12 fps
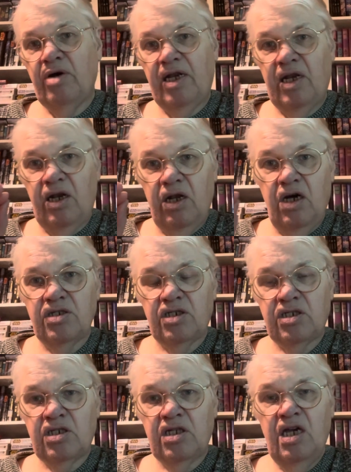and
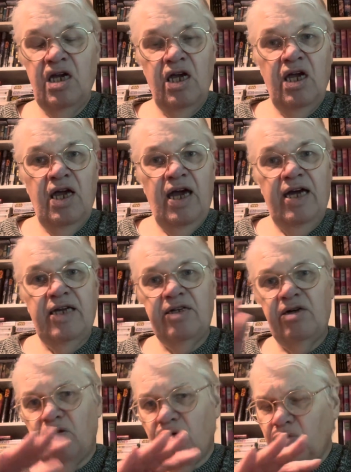loss, and
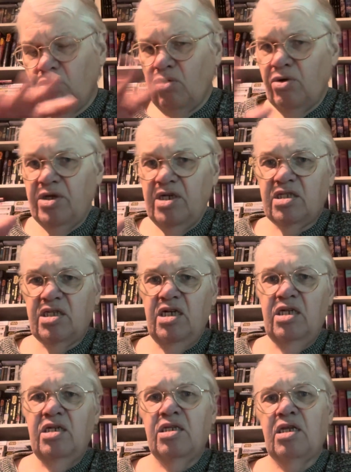all these
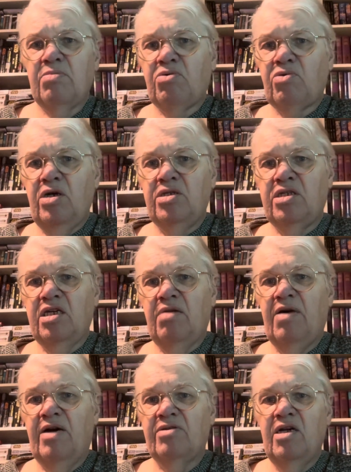things that I've been writing
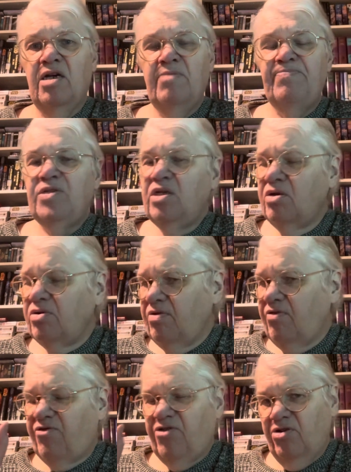about. You know, the,
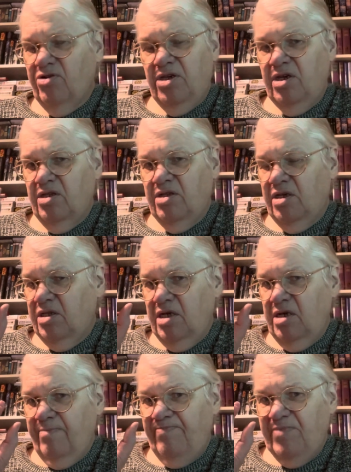the, the,
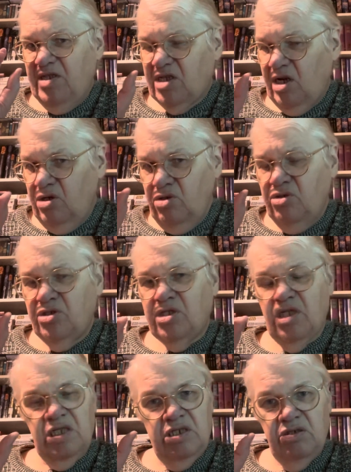the
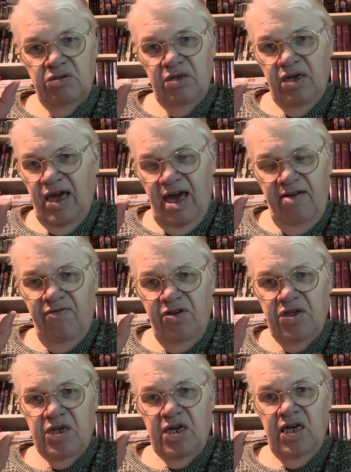solution to
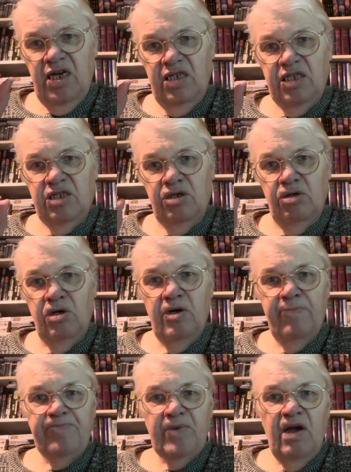everything is to
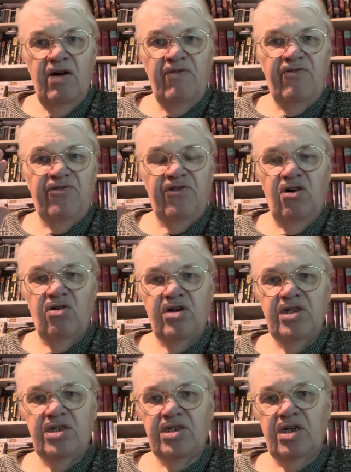
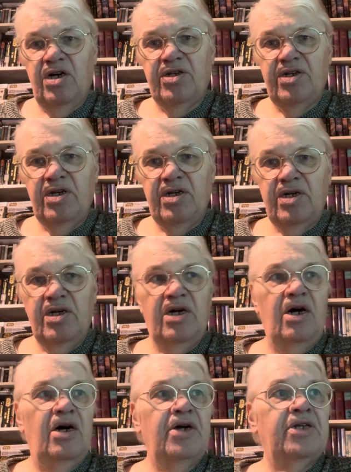focus on
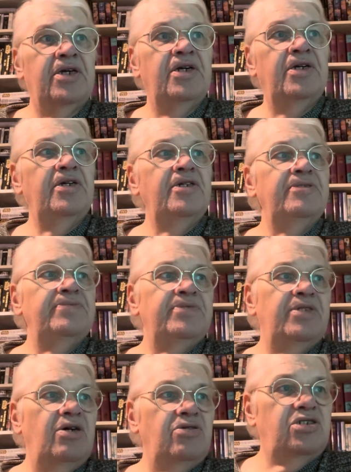God.
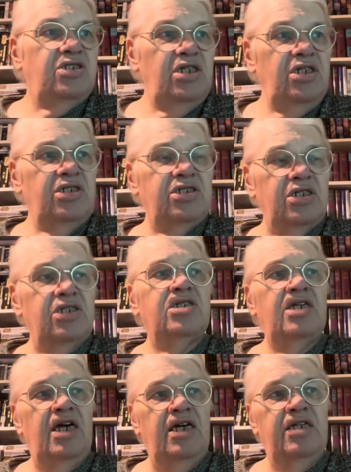Now, Jesus
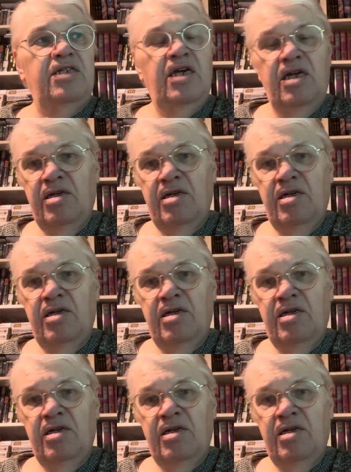said